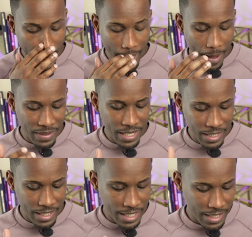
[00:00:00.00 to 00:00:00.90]
at me in
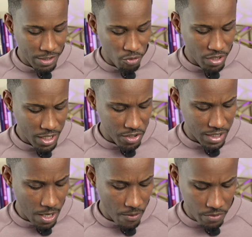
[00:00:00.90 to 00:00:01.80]
the, in the introduction
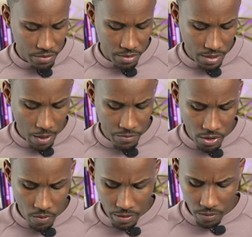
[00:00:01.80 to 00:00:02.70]
that was I was
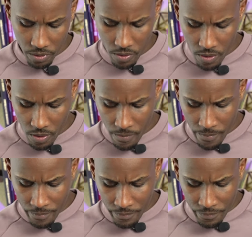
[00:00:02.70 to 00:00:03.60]
going through,
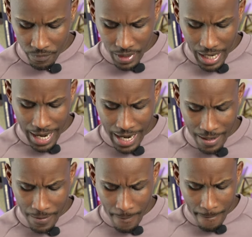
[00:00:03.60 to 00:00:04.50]

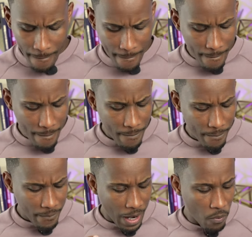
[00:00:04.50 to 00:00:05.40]
and
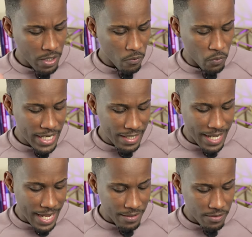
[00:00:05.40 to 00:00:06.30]
I want to read
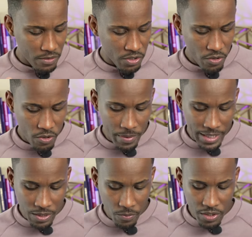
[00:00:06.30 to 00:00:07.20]
that to you
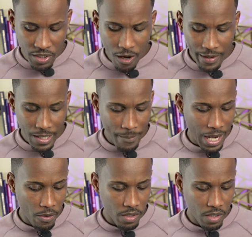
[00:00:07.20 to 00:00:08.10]
because it was talking
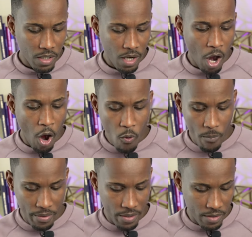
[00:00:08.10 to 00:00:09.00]
about hope